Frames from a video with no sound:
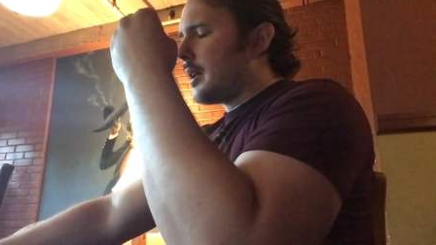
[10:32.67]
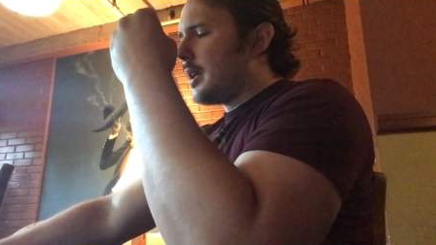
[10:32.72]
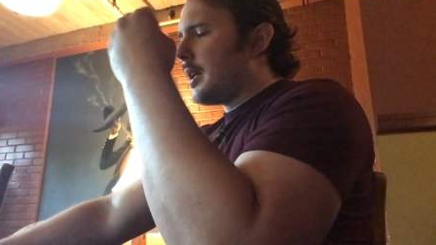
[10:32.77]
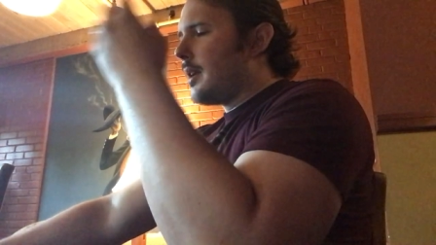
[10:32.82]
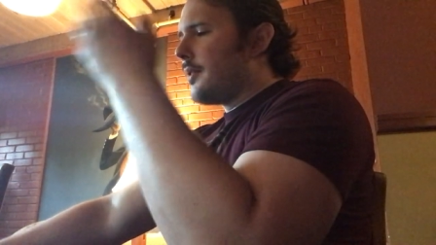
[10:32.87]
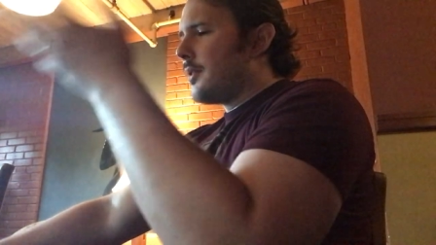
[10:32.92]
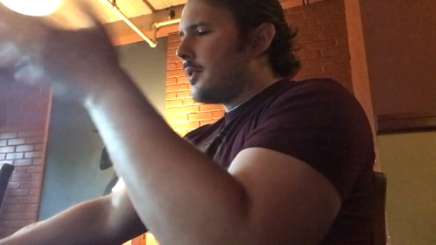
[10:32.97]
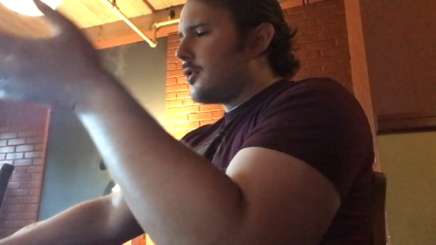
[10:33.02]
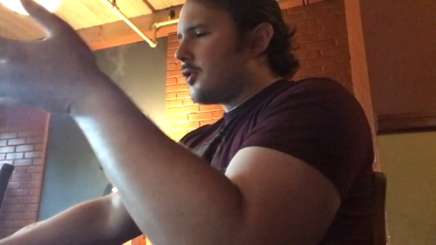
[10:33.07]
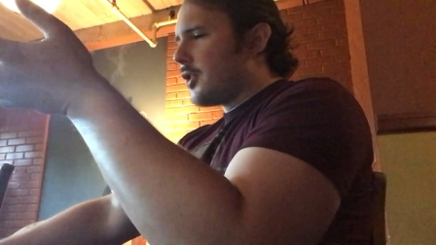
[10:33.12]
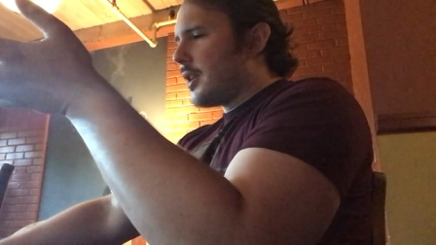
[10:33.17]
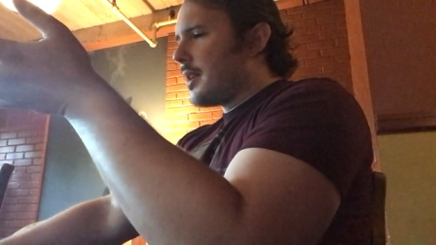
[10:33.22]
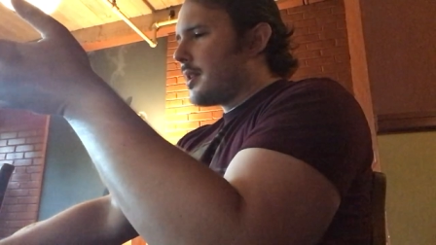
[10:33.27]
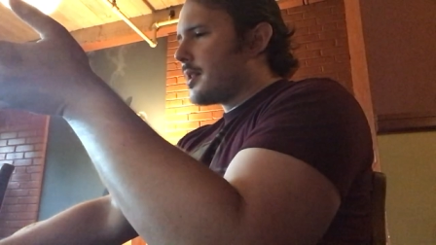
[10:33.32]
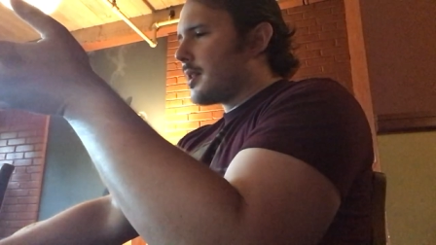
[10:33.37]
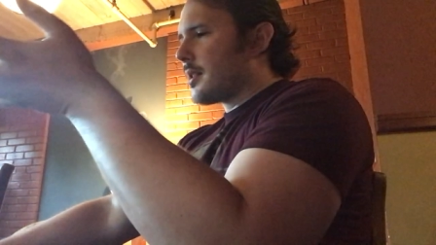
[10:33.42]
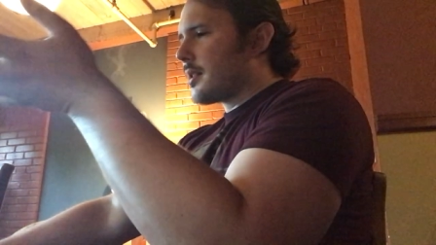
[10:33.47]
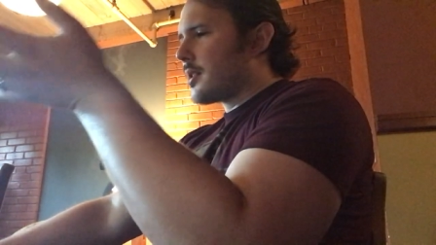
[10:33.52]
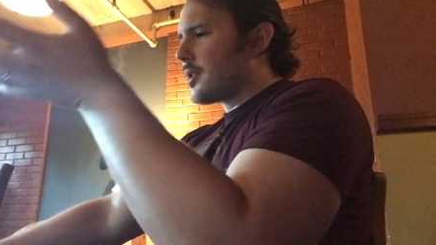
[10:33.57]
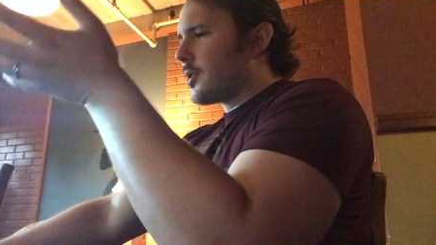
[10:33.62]
Even
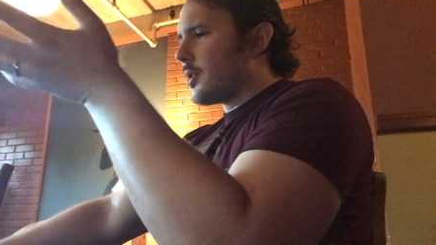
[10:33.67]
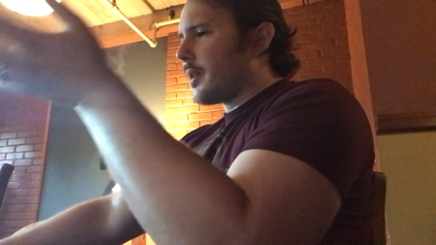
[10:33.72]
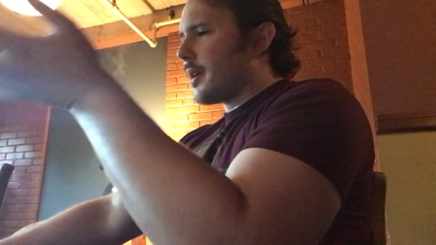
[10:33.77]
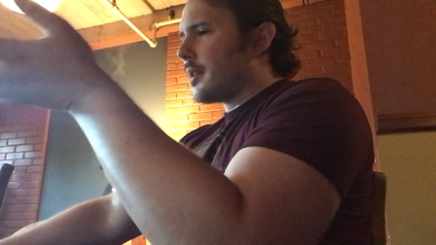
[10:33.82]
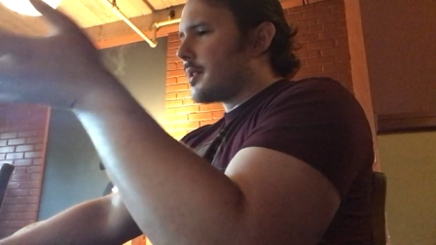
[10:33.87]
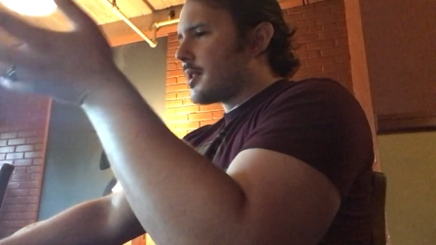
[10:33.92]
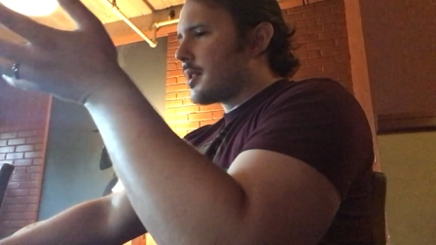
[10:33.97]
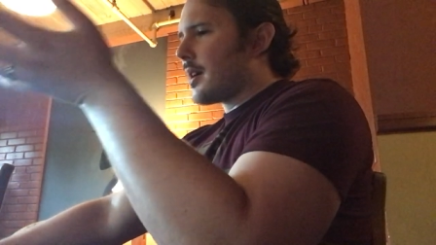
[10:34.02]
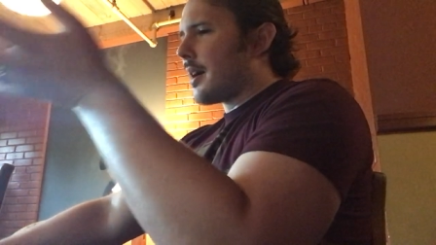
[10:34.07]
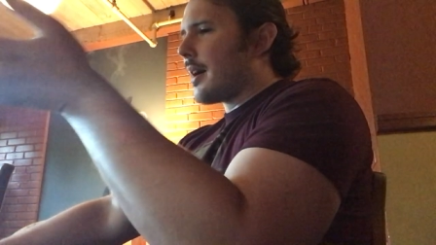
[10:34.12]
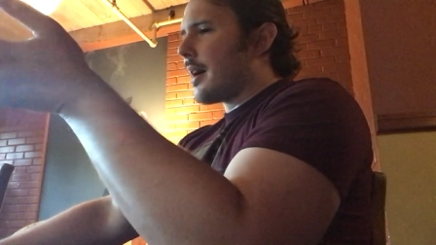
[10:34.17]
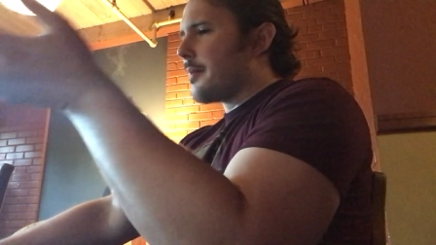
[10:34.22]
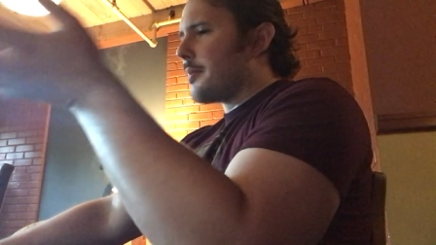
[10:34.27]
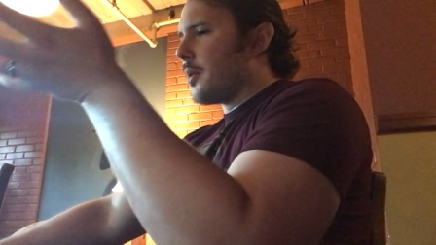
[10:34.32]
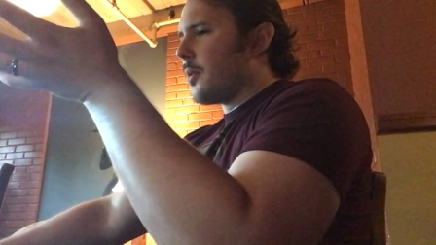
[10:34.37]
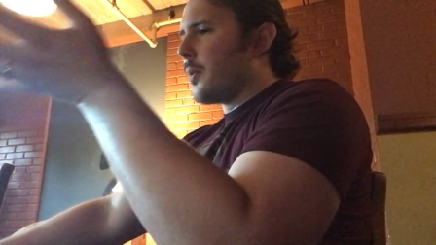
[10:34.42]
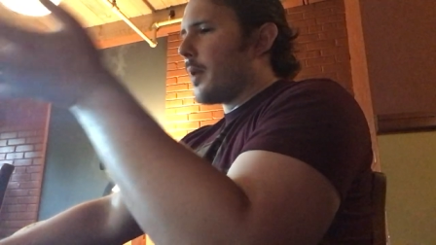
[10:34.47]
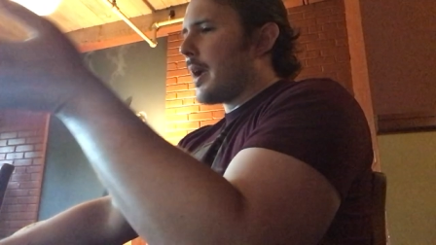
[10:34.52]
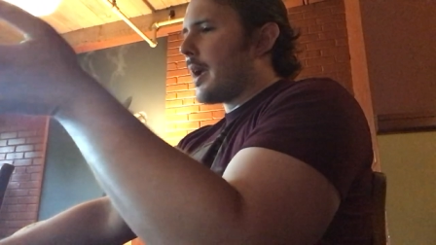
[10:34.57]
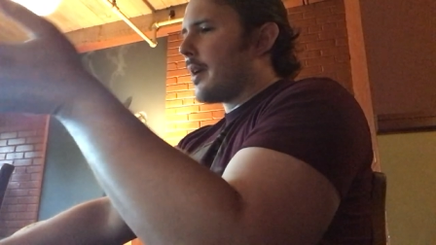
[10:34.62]
Jesus took his time
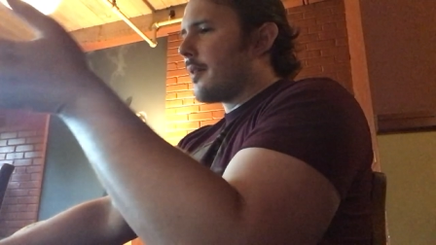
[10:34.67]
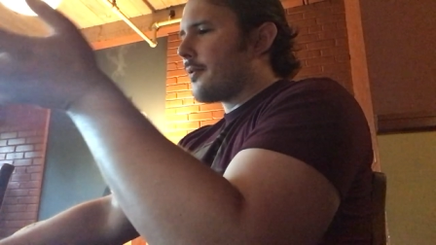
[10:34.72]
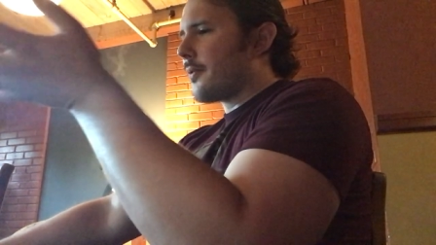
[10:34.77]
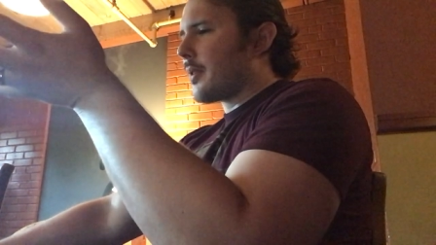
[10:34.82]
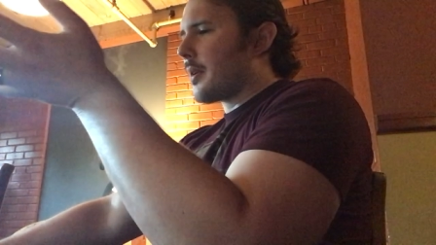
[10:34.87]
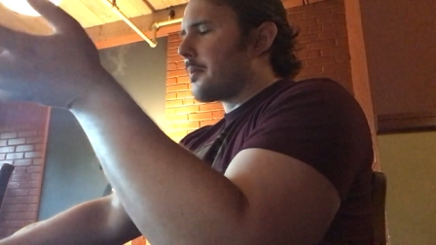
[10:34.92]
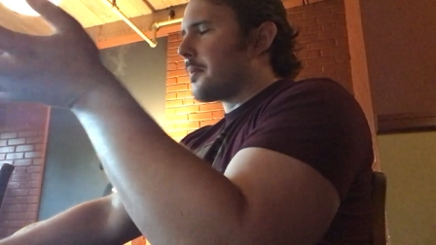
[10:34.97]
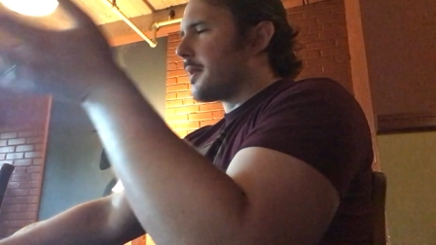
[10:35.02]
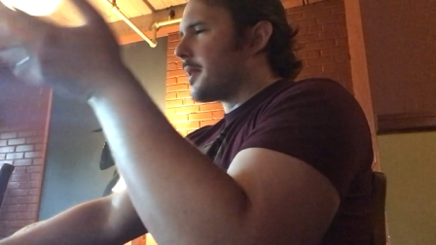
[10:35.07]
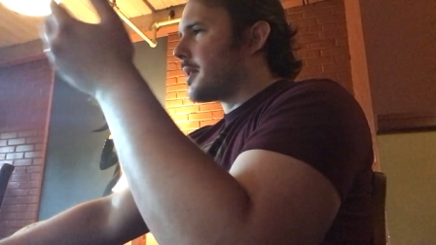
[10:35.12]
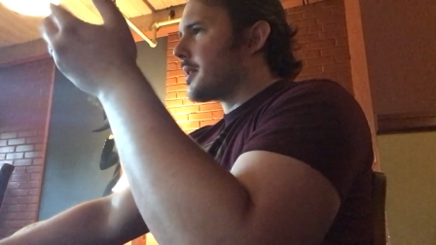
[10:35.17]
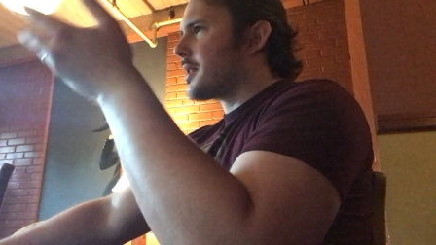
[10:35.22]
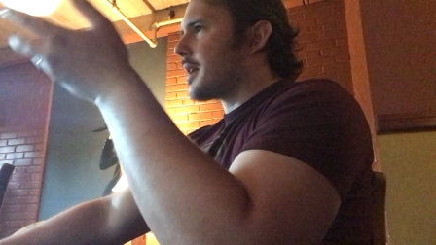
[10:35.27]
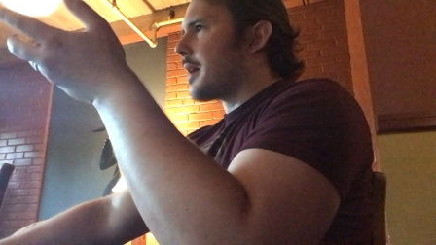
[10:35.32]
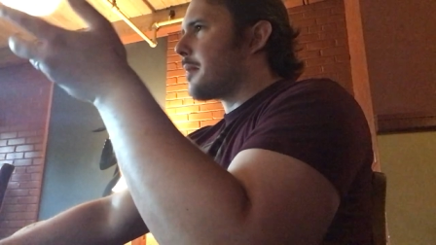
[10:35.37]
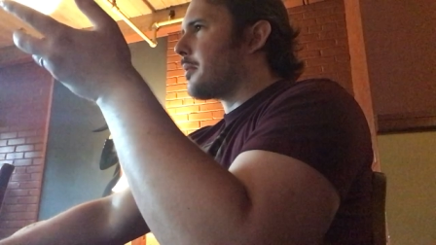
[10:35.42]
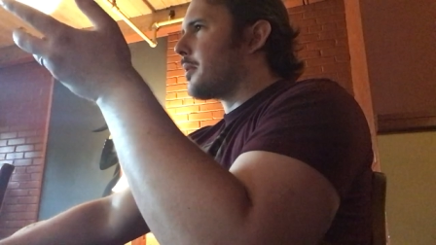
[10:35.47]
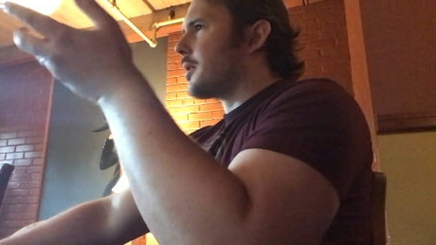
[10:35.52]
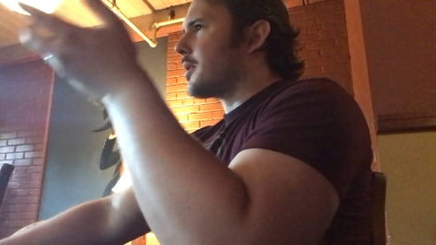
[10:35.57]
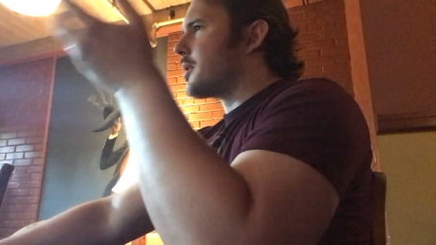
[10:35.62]
away from the
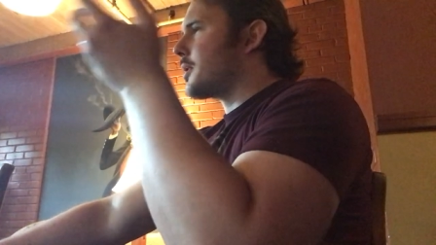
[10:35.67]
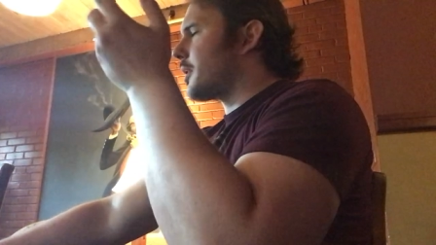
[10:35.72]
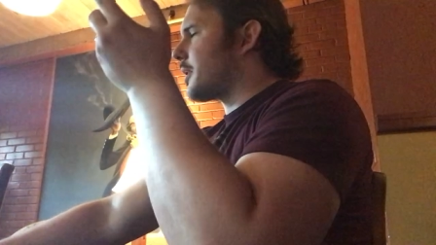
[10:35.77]
disciples,